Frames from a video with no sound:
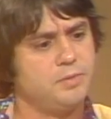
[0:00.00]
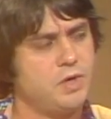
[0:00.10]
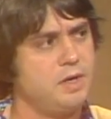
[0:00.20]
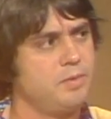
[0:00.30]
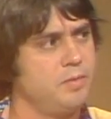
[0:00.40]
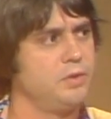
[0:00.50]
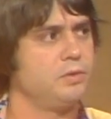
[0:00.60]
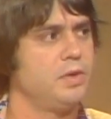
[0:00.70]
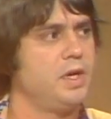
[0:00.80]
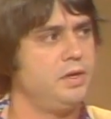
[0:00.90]
I'm trying to promote
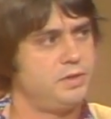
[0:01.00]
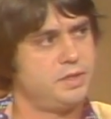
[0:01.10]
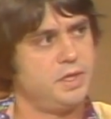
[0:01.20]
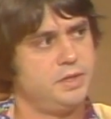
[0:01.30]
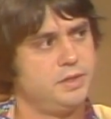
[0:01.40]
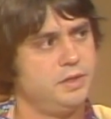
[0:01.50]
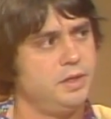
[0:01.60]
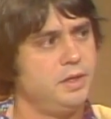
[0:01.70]
the radio station.